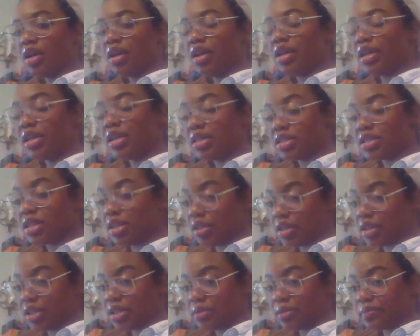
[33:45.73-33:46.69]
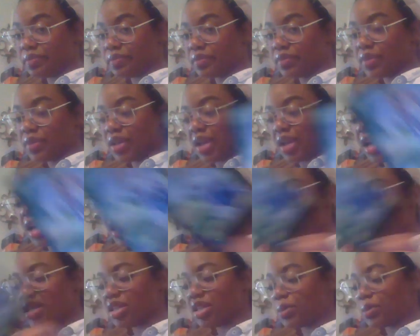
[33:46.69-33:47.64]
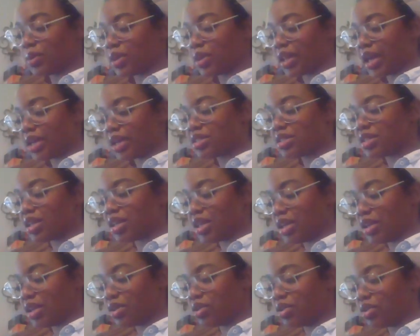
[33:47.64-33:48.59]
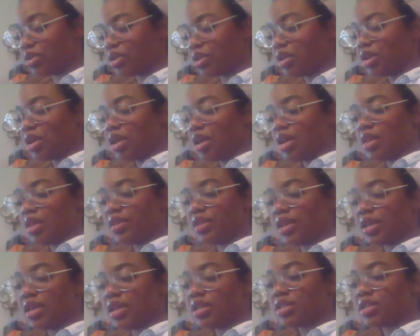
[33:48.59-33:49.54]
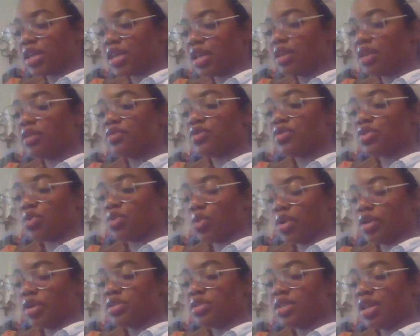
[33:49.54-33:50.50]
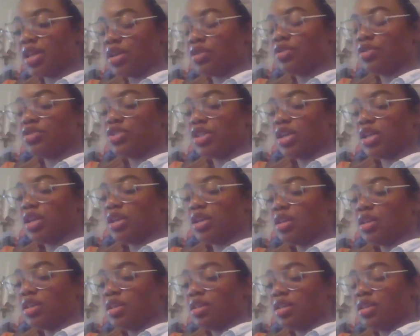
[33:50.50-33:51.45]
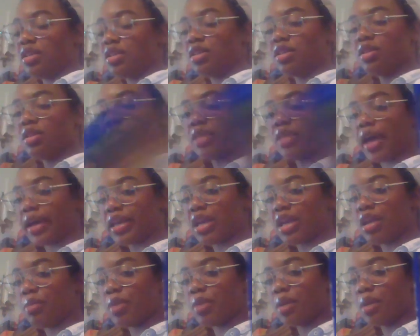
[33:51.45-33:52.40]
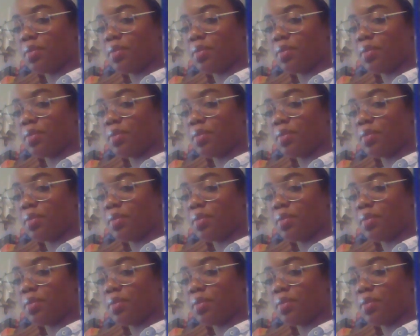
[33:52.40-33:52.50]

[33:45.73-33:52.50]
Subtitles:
He's healing, and he would like to heal the 10 of Swords energy that came up.